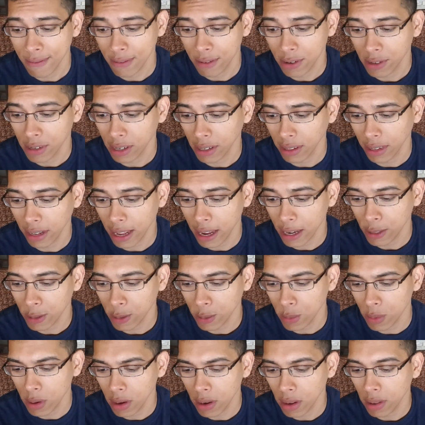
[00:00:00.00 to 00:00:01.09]
Just like the last
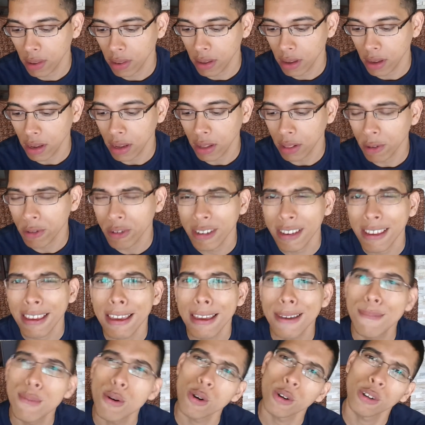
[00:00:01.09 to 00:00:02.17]
one, there's a
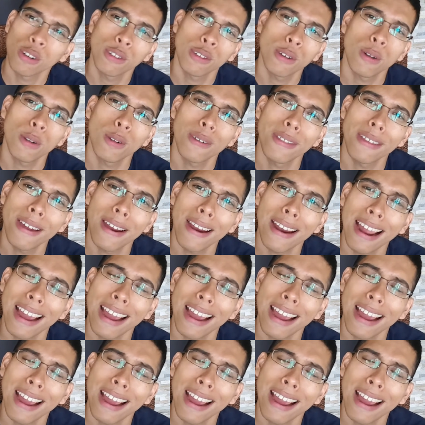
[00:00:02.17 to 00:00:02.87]
keyboard solo there.